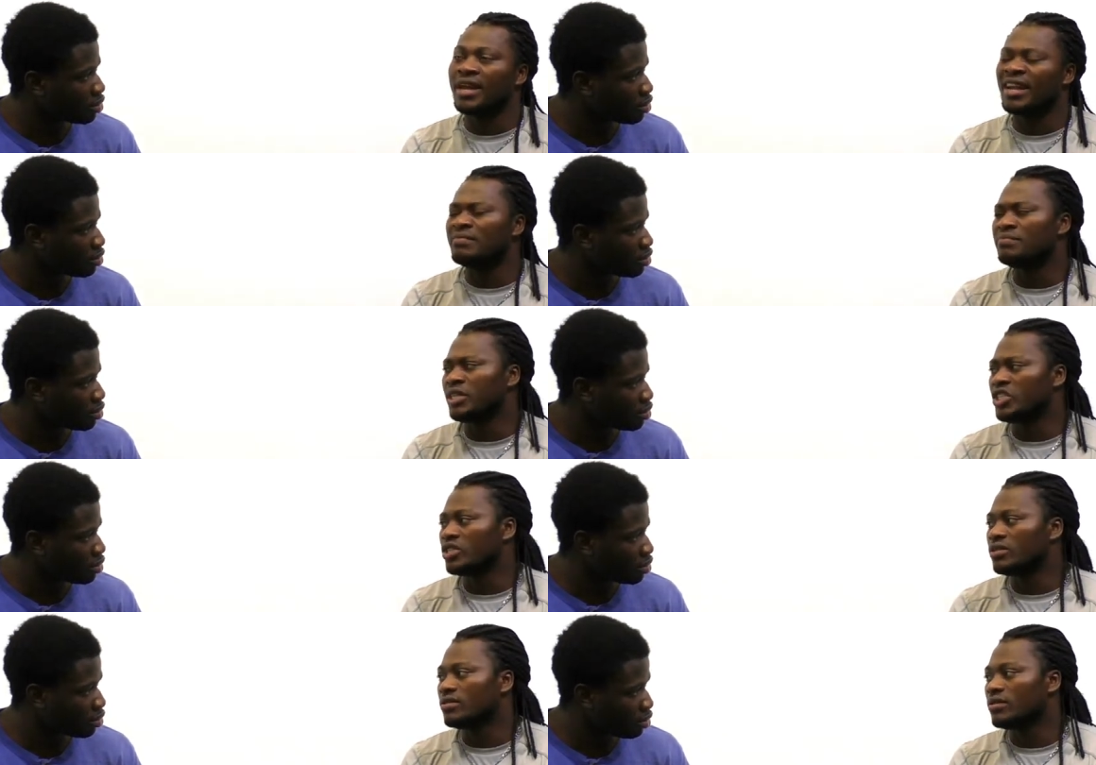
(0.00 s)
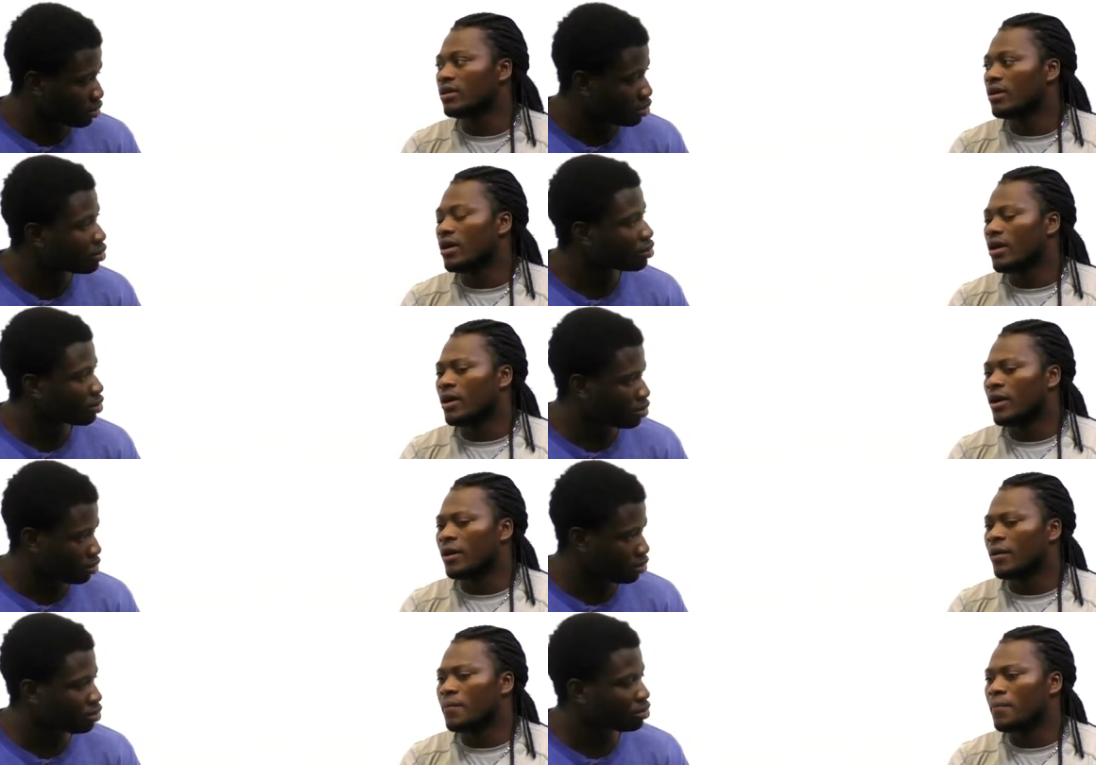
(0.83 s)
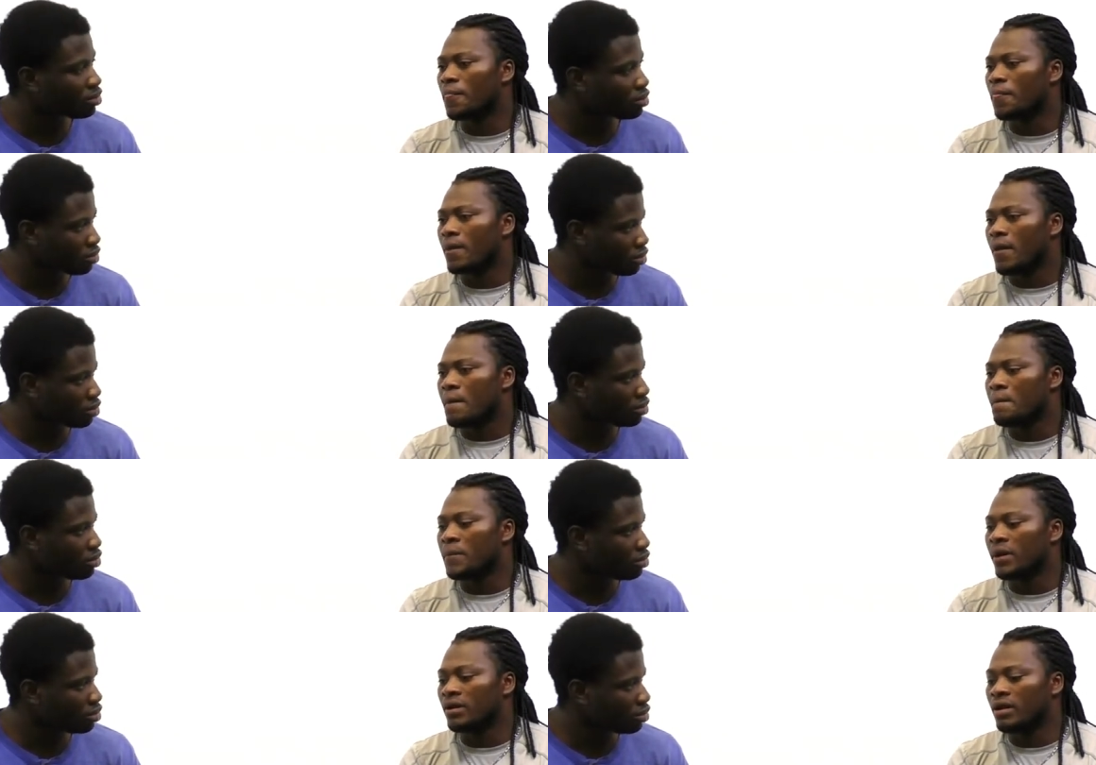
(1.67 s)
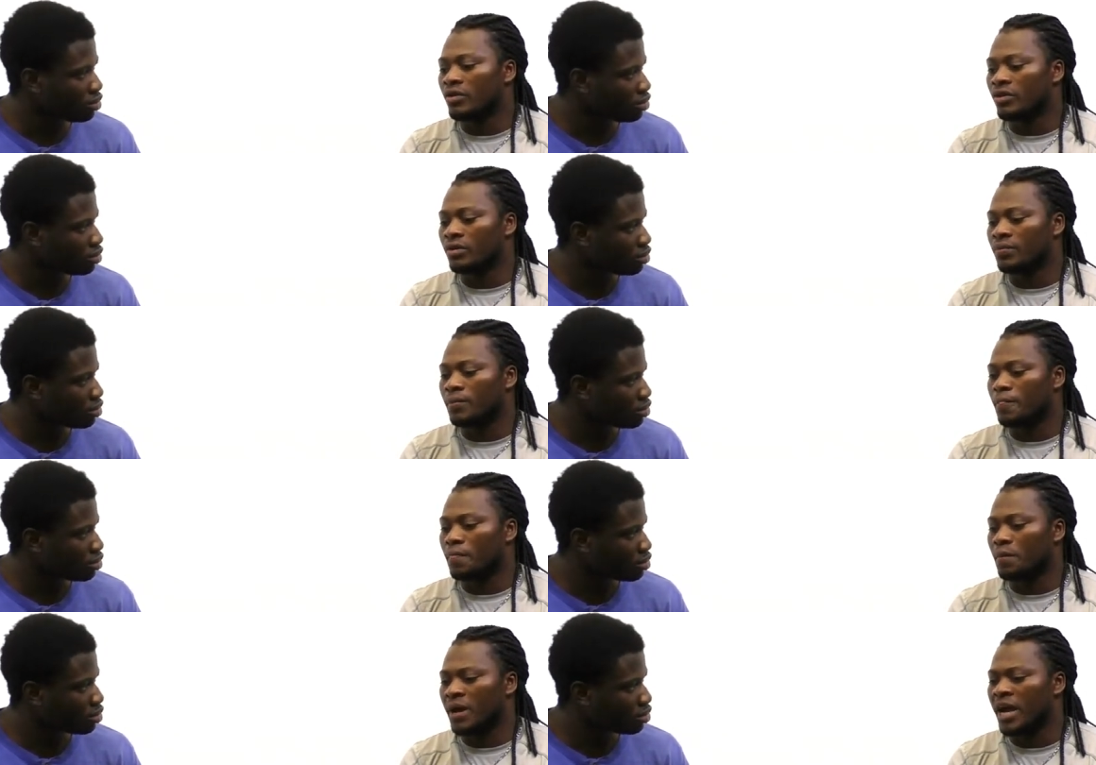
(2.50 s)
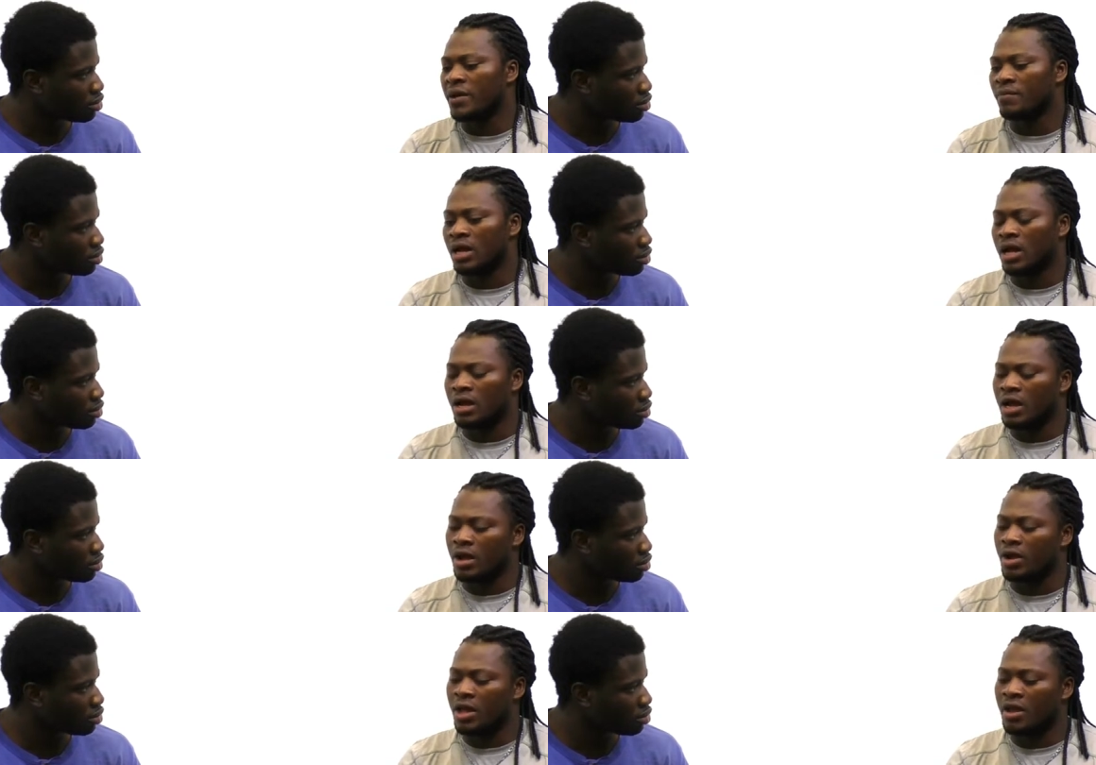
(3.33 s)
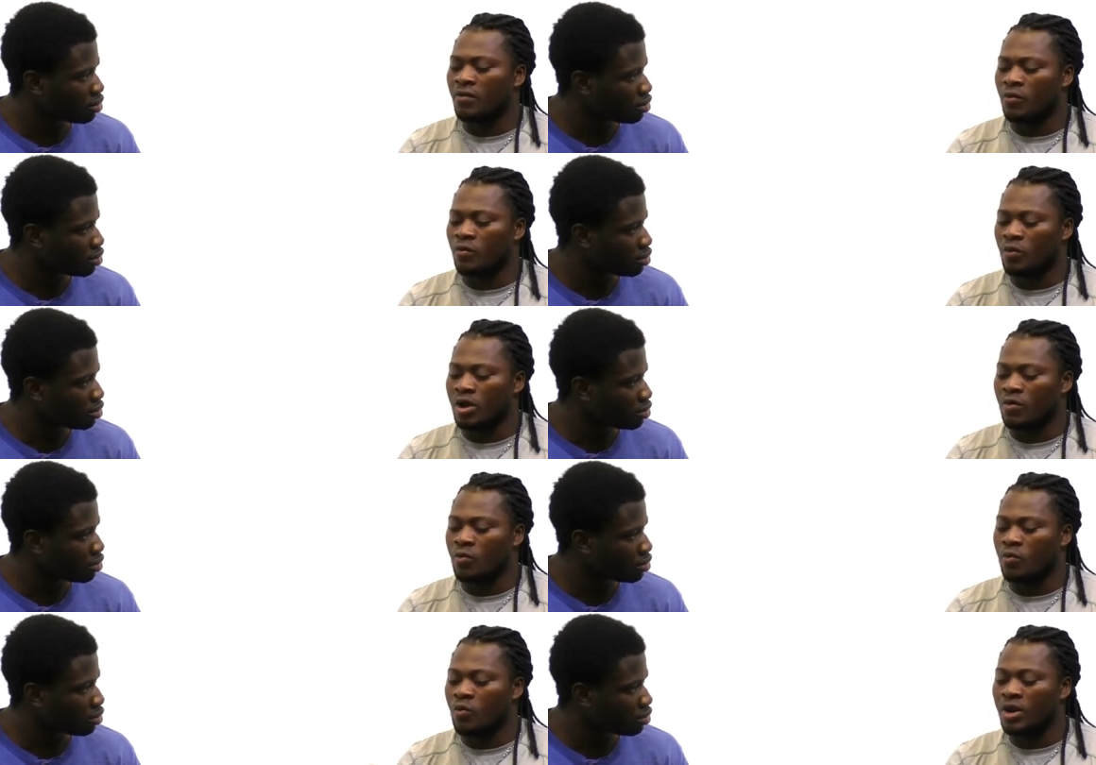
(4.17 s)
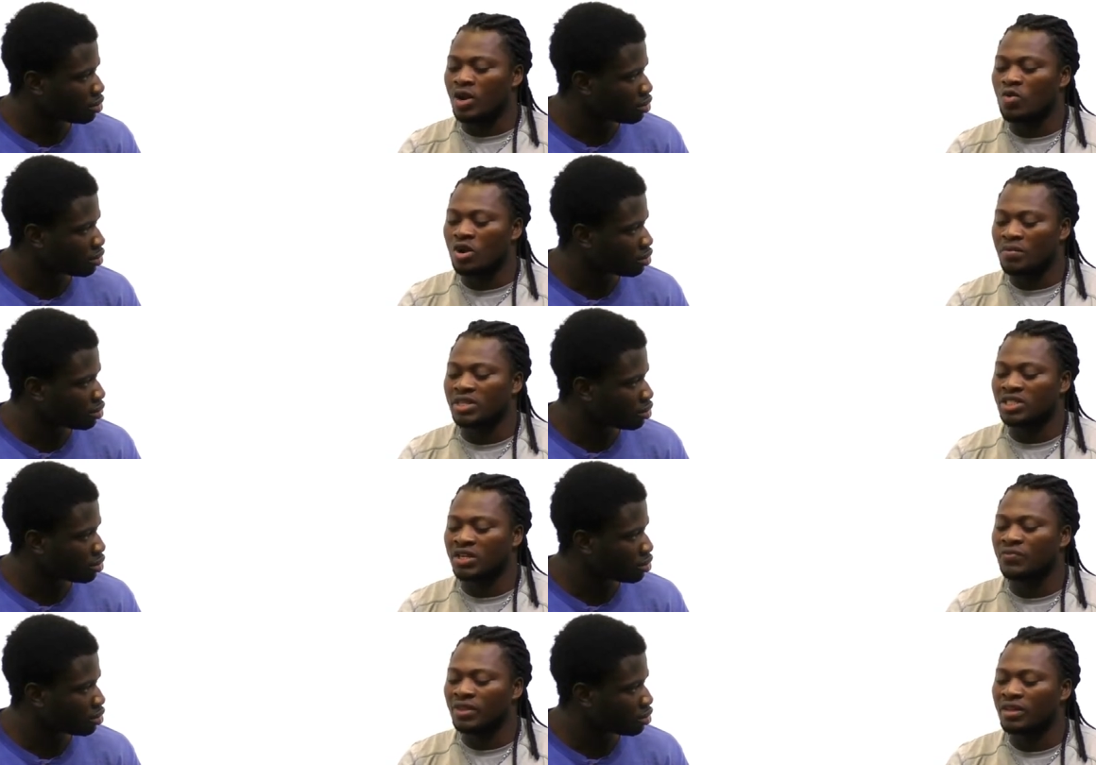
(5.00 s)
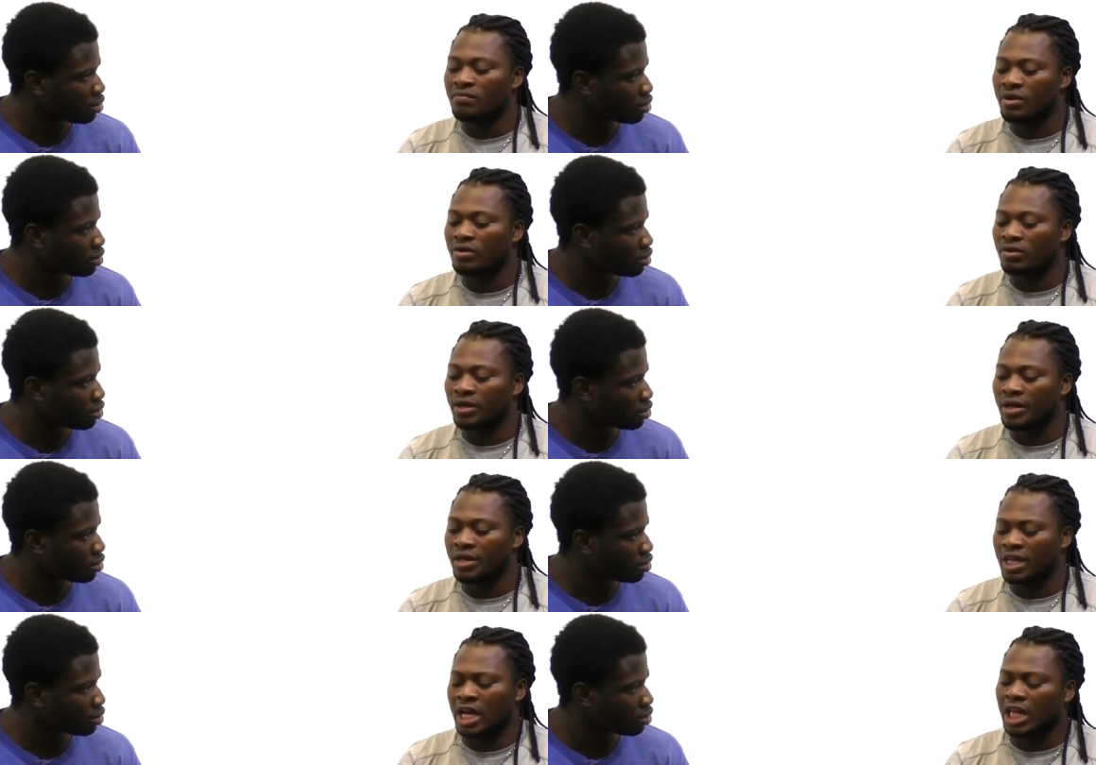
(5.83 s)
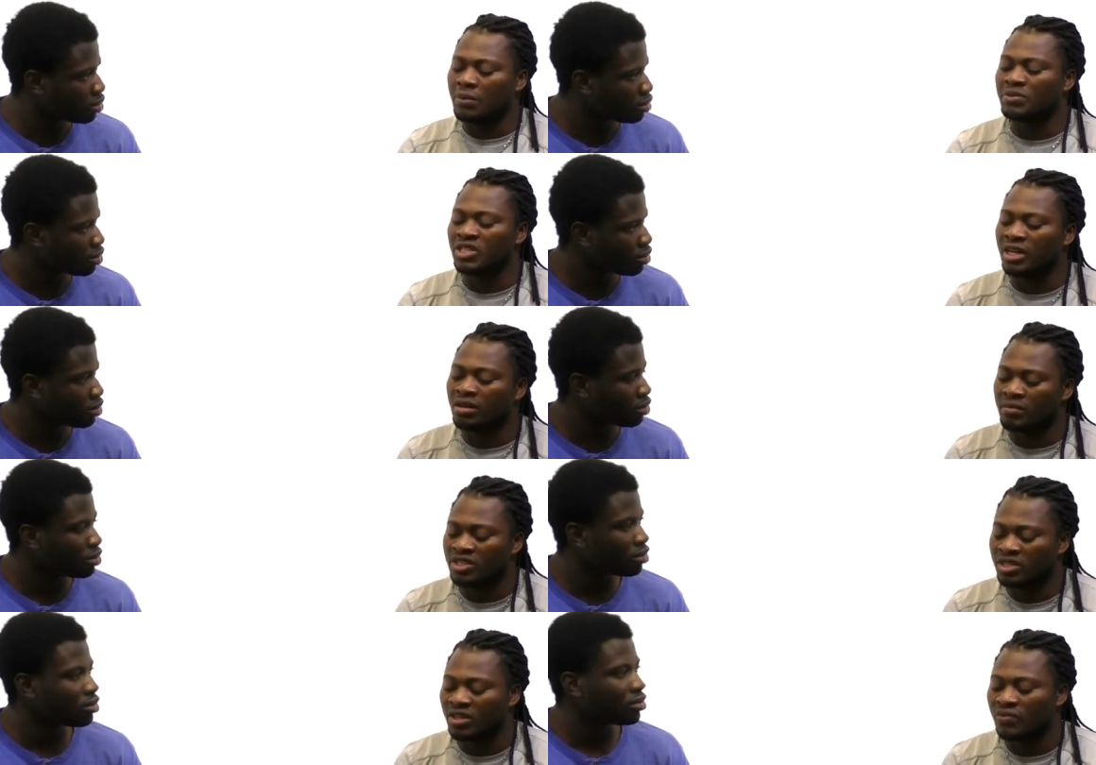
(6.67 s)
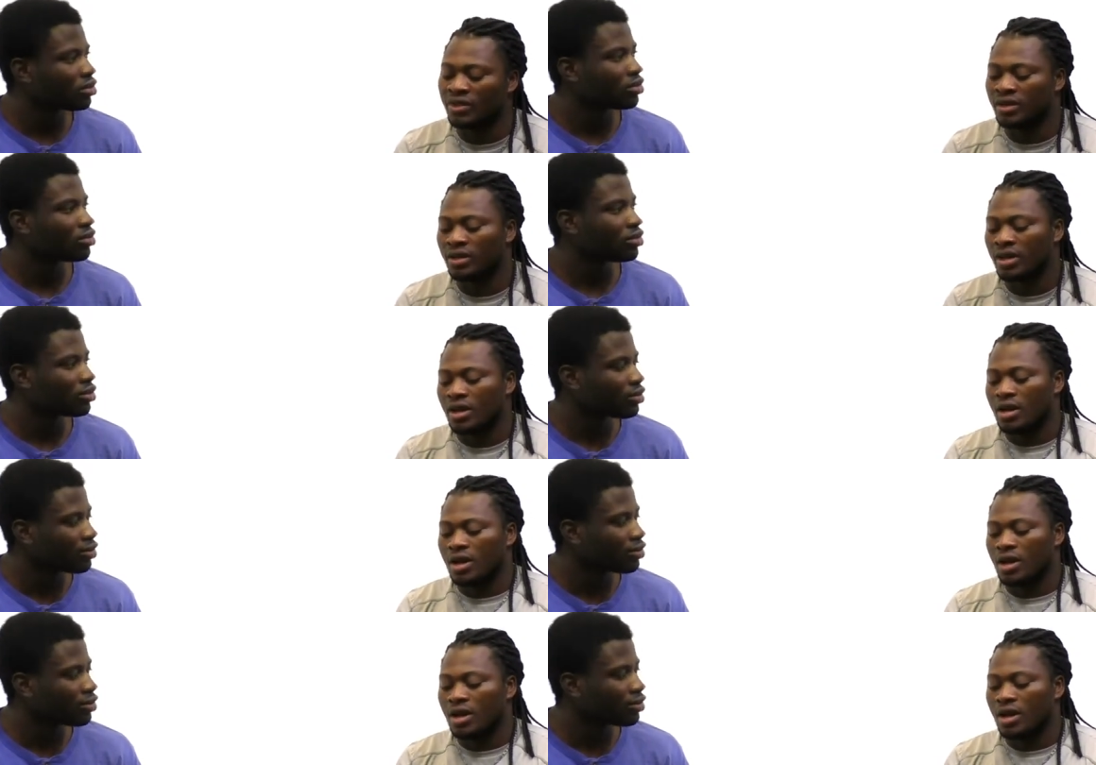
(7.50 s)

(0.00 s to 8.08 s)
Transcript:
Speaker 1: and ambition. Um, but, you know, I am, it, eh, when I look myself in the mirror, like I kept telling myself that